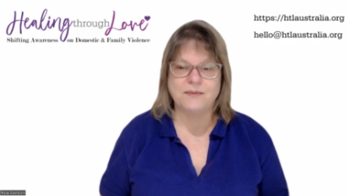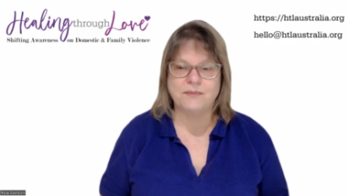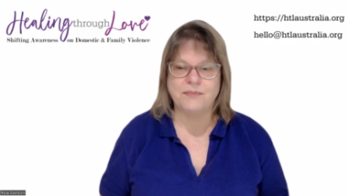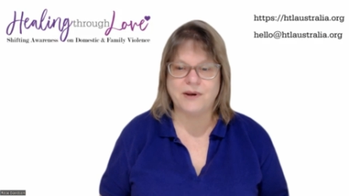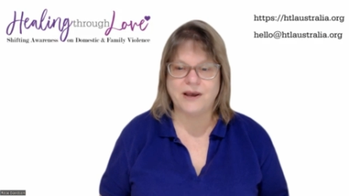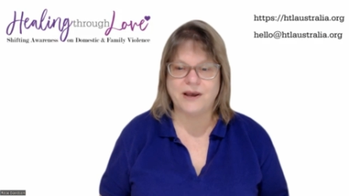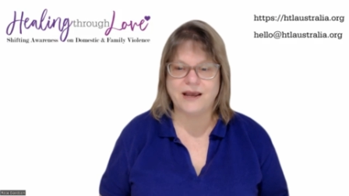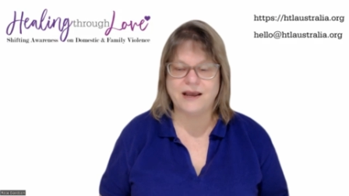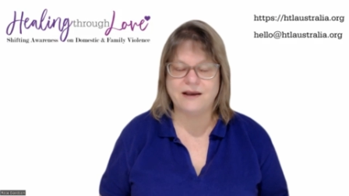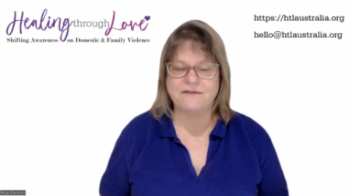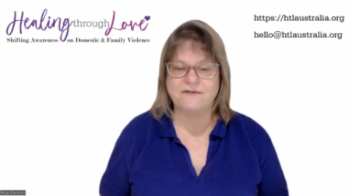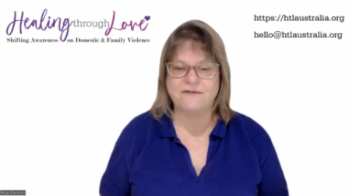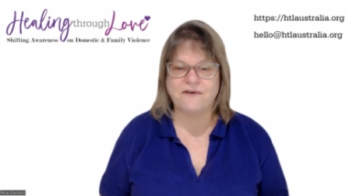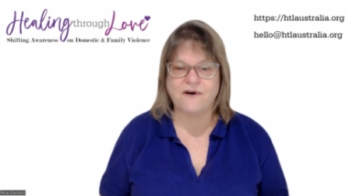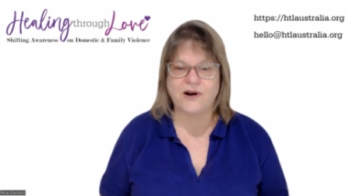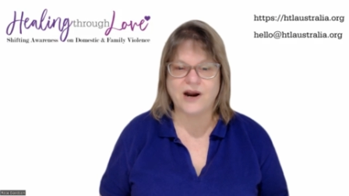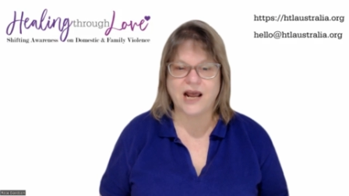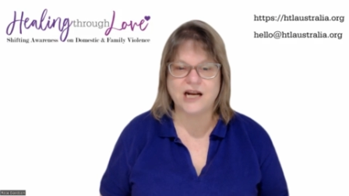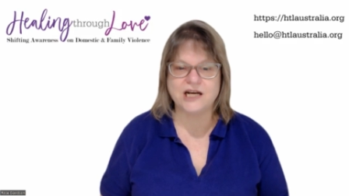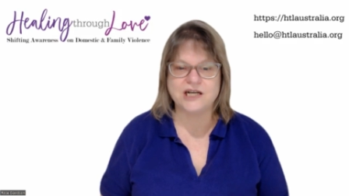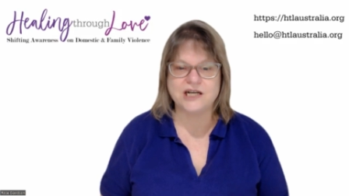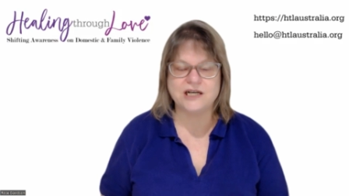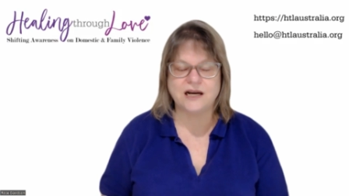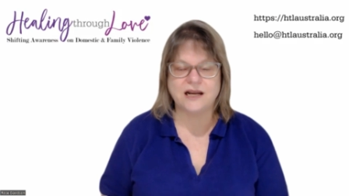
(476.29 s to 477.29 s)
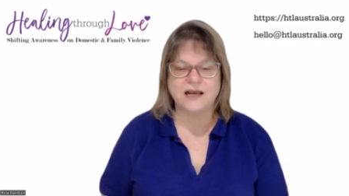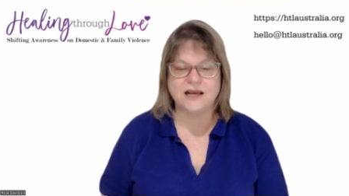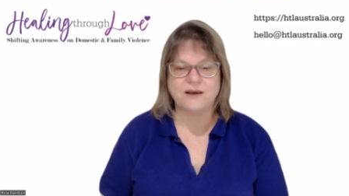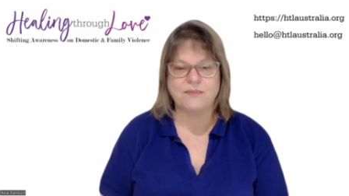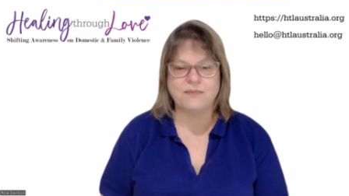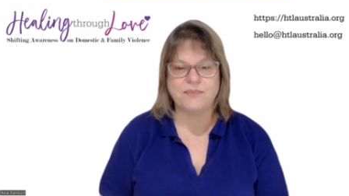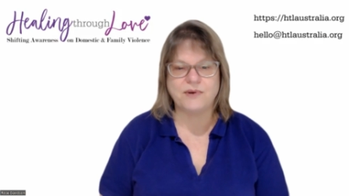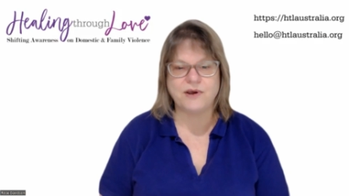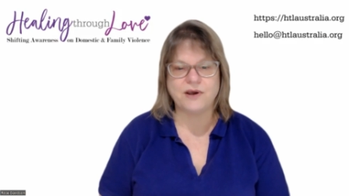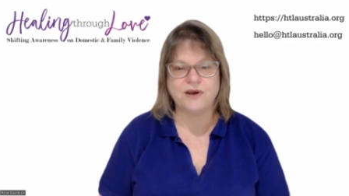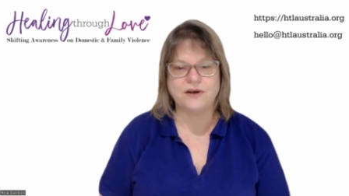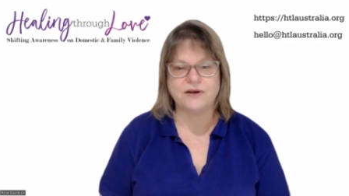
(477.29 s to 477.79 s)
being financially
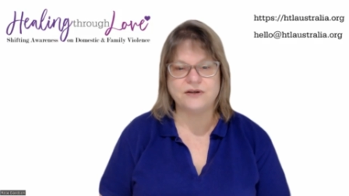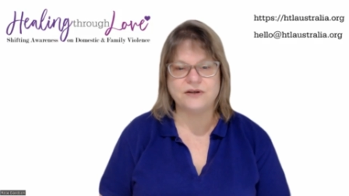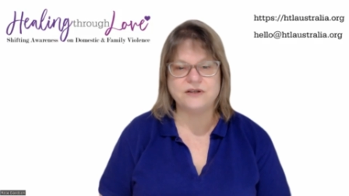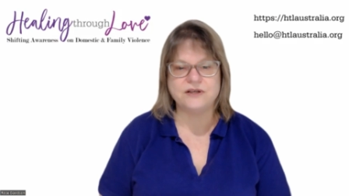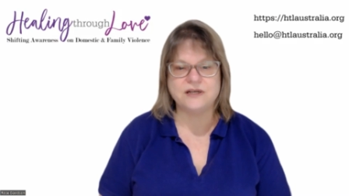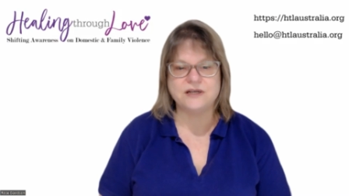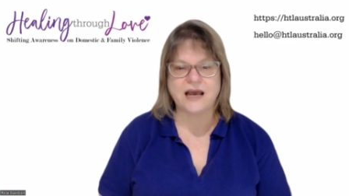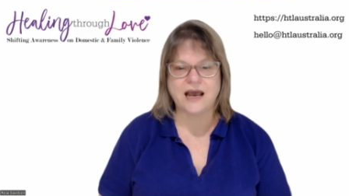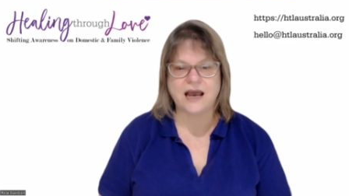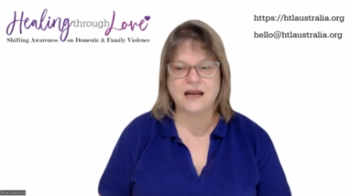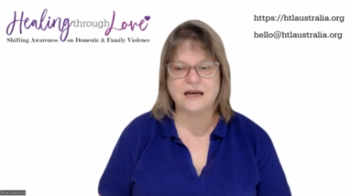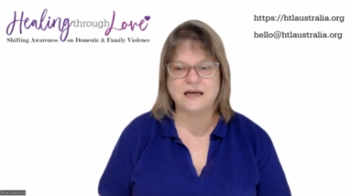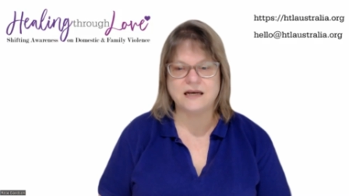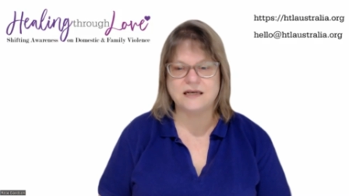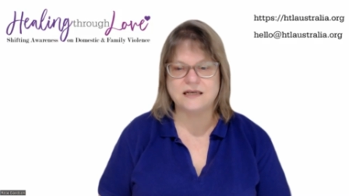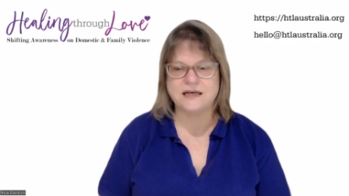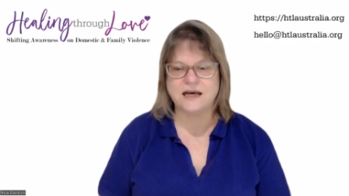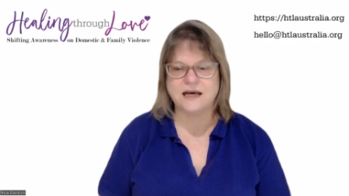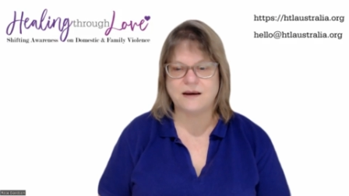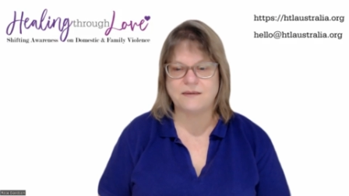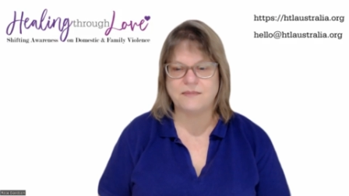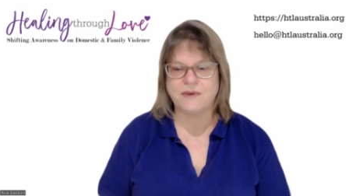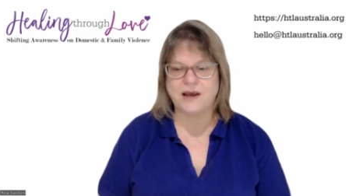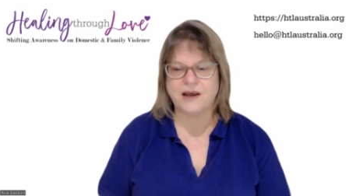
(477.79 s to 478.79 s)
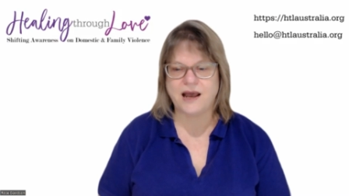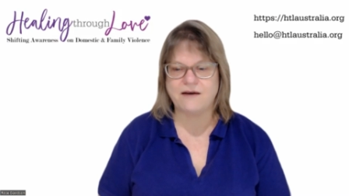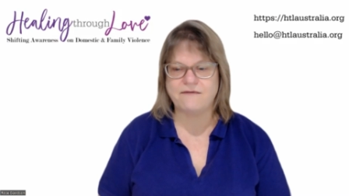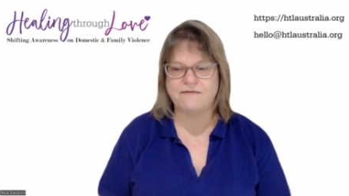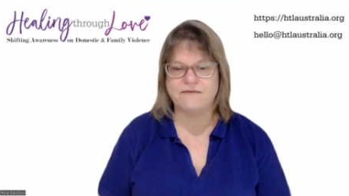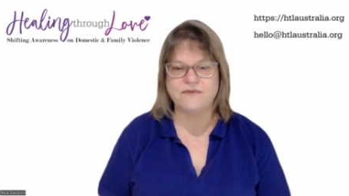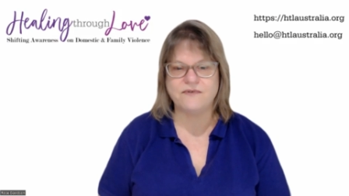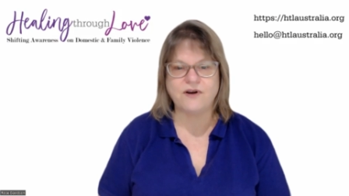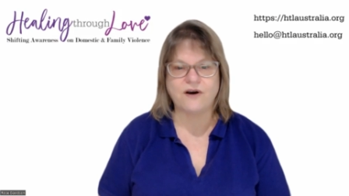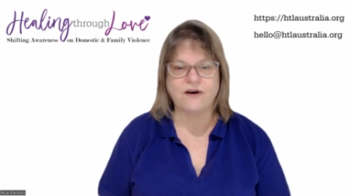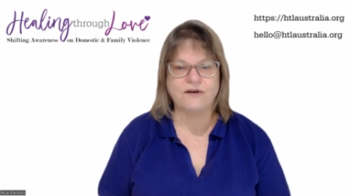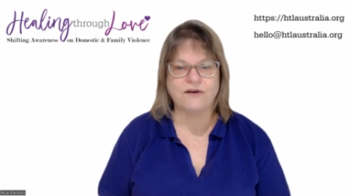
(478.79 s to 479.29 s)
abused and
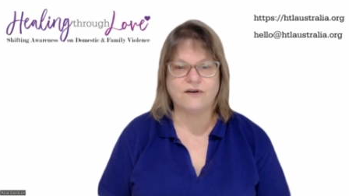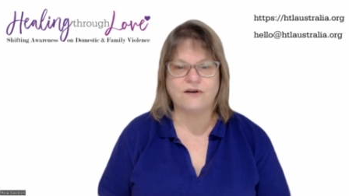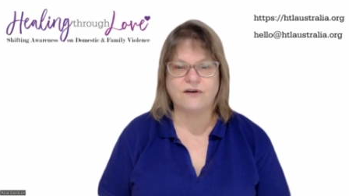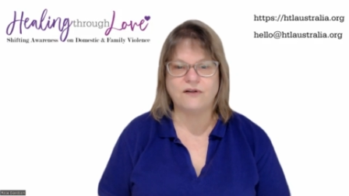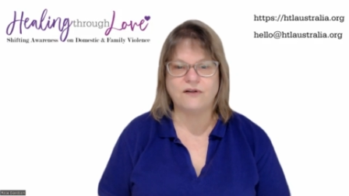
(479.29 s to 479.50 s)
have no